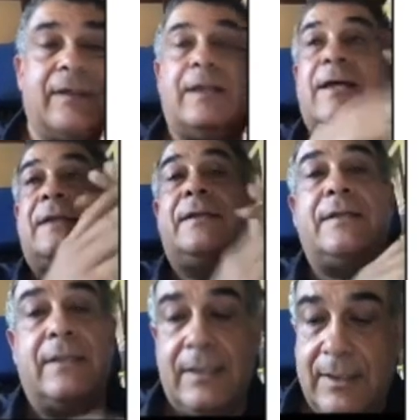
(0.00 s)

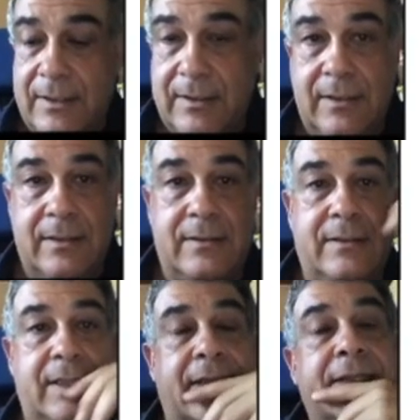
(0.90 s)
rather
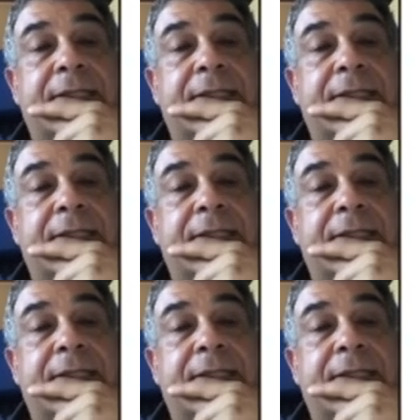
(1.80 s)
strict